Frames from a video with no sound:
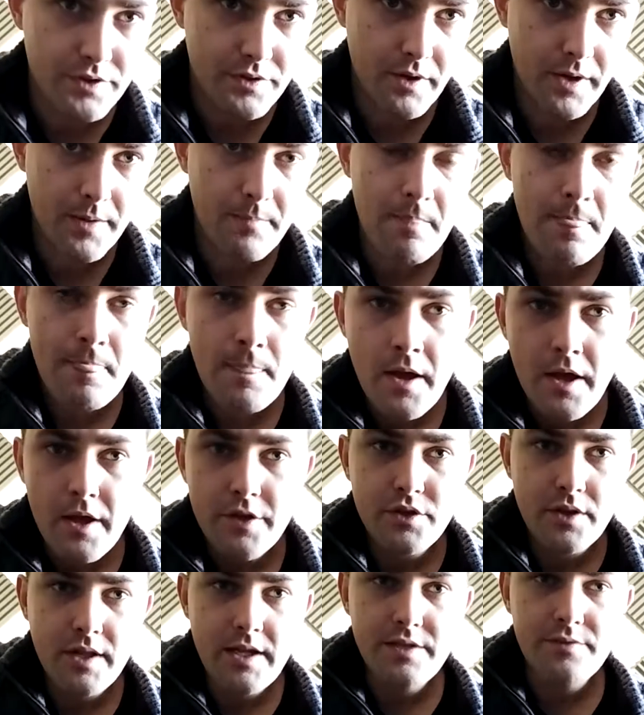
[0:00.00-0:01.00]
string.
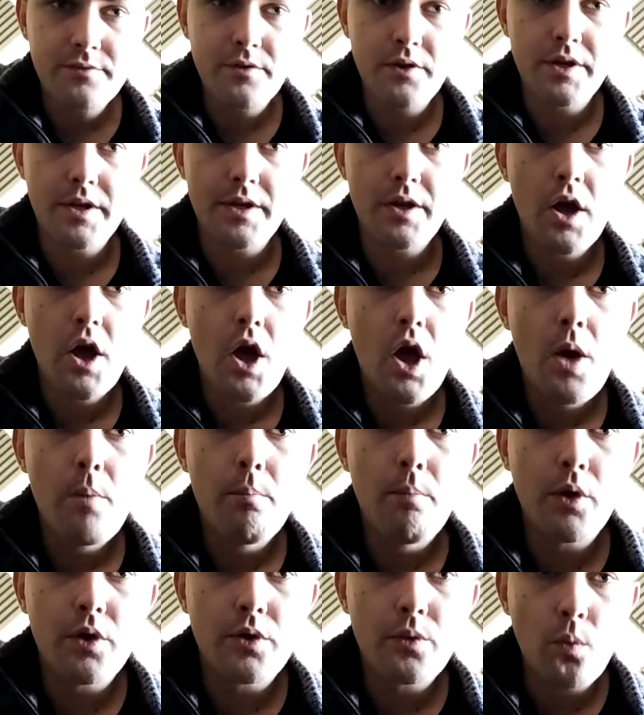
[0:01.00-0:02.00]
So that's fine.
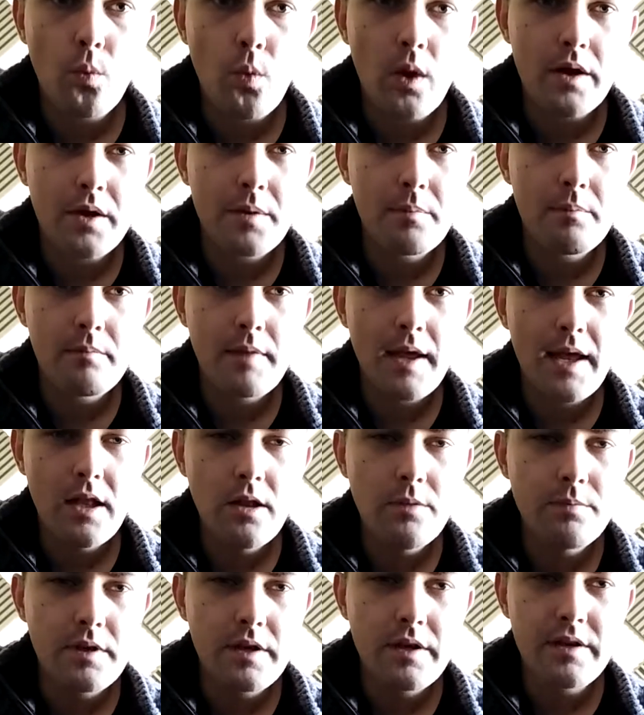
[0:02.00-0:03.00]
But what can
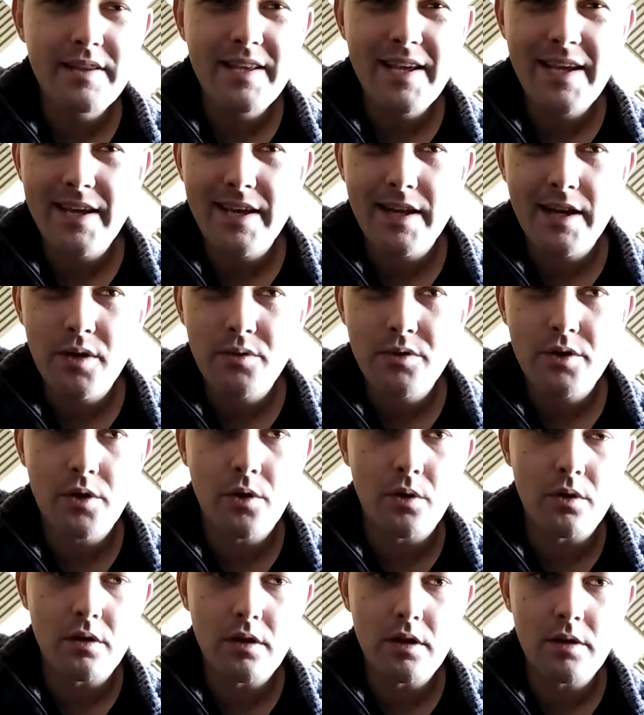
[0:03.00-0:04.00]
help kind of thicken out the
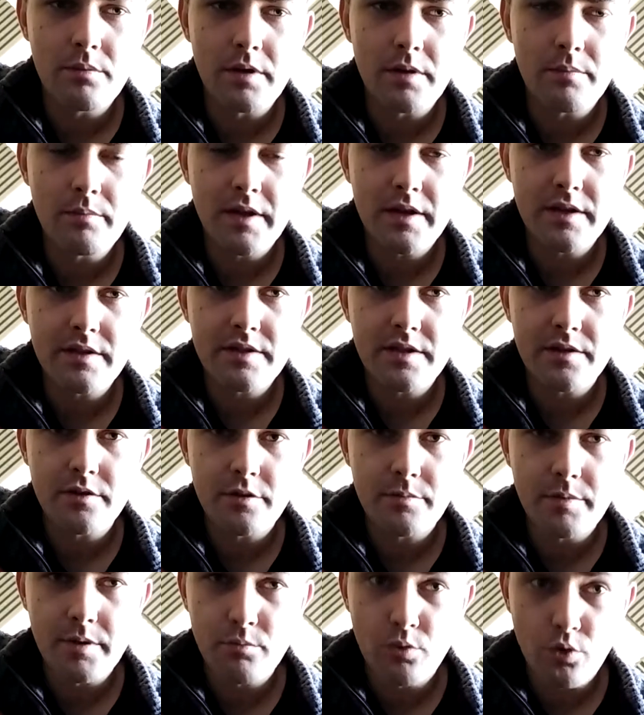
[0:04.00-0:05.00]
chord a little bit, make it sound
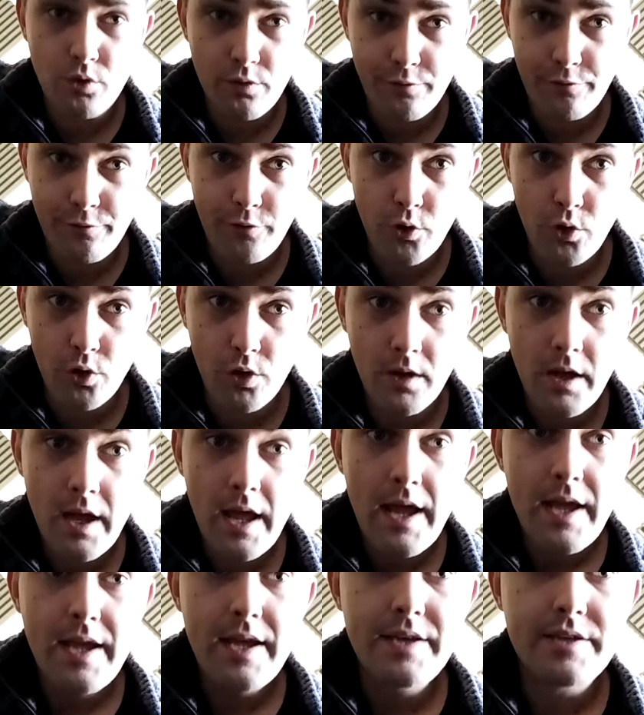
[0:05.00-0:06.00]
a bit more full,
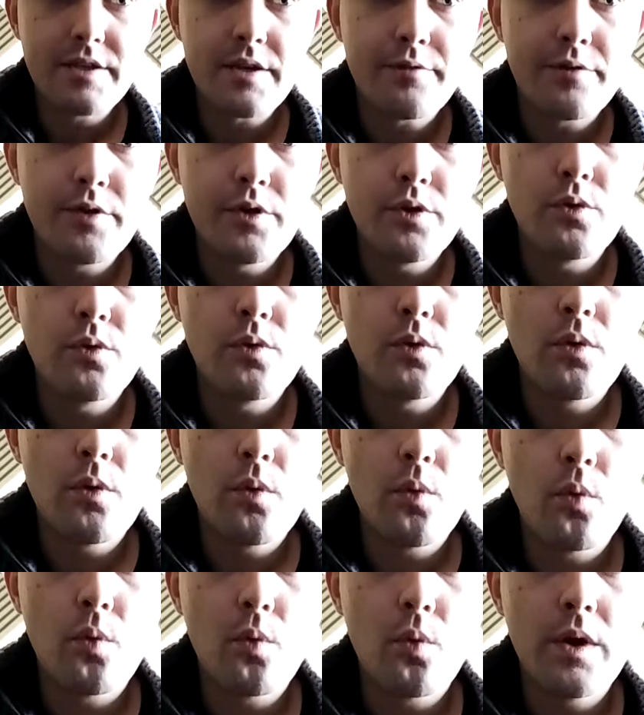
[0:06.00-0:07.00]
is if you,
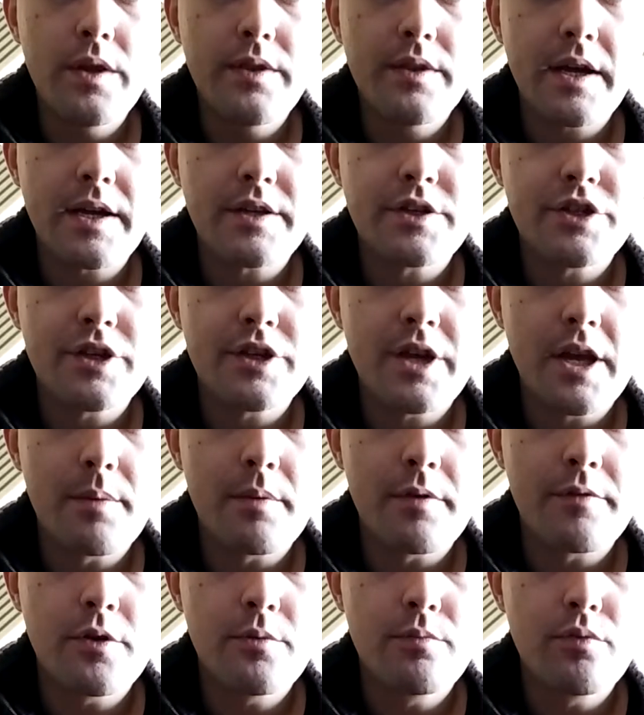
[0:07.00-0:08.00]
with that shape,
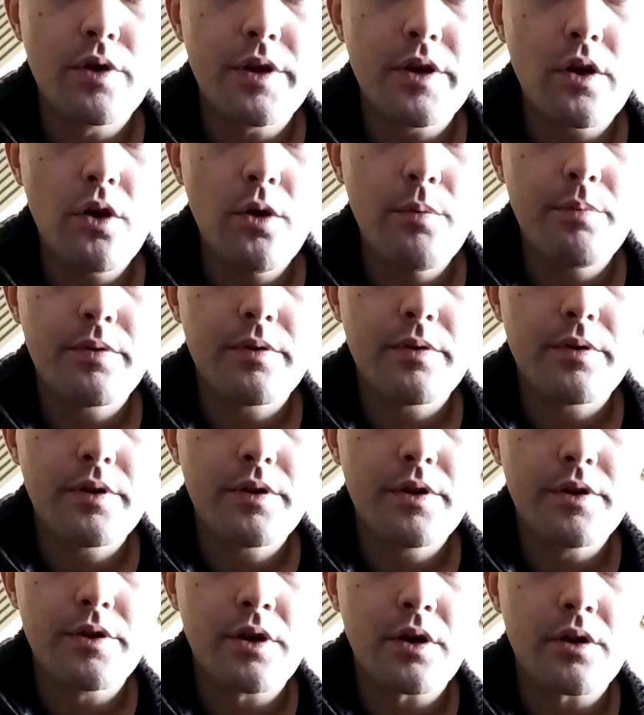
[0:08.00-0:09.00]
if you bring up
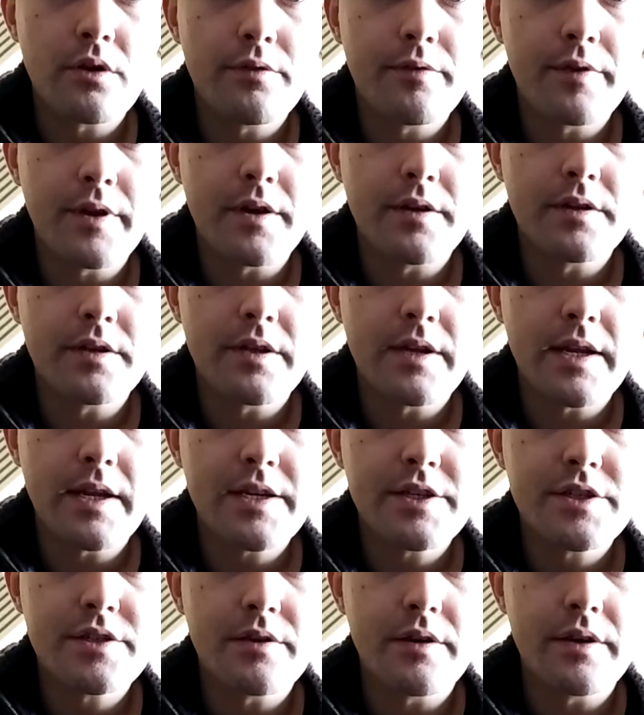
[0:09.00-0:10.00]
your third finger to the
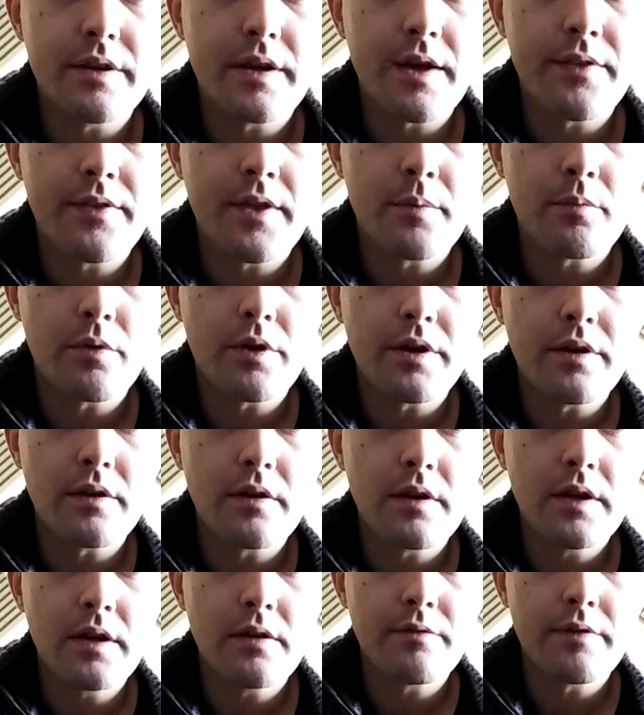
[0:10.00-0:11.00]
next string and then bring your
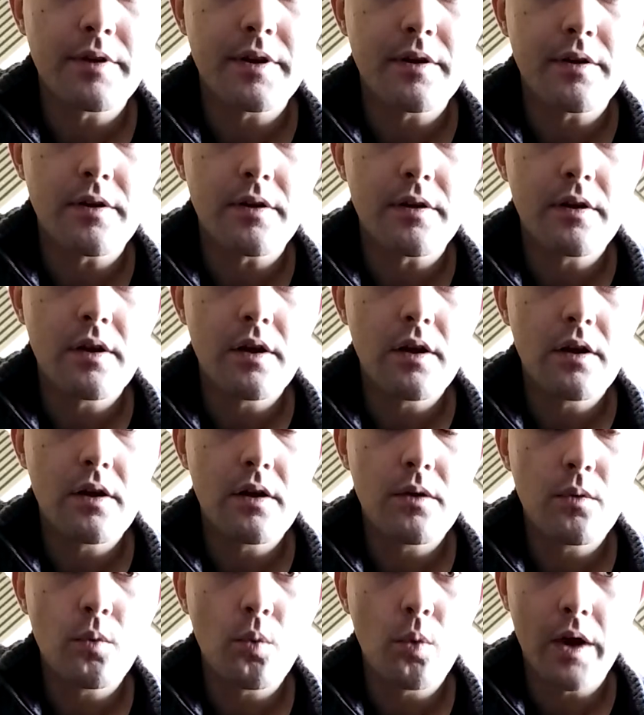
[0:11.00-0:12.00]
little finger
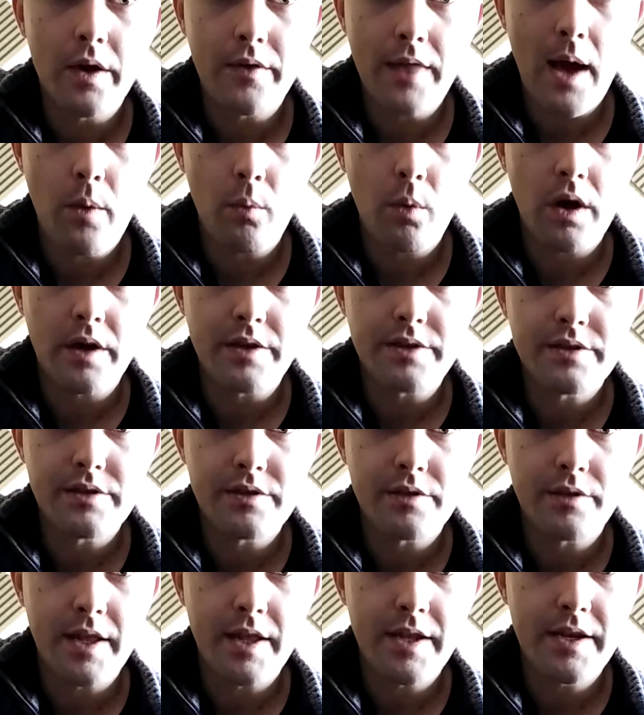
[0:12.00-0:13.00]
where that was.
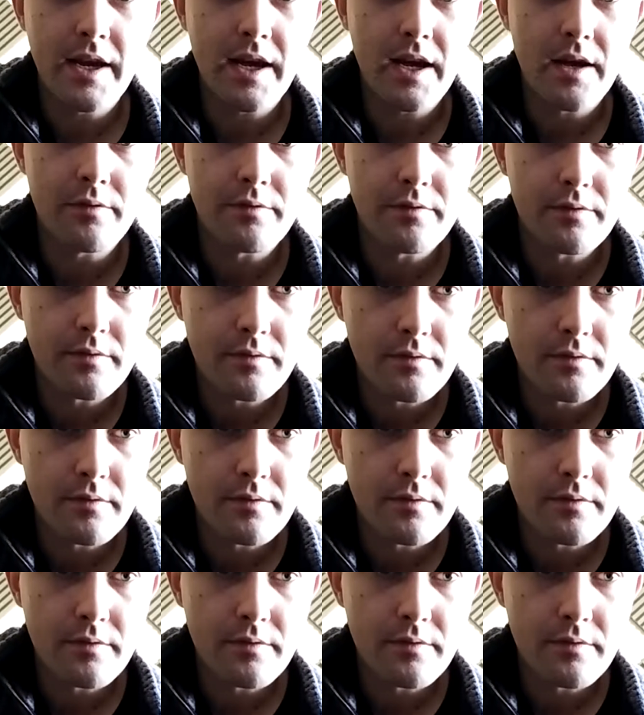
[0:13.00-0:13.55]
So then you have.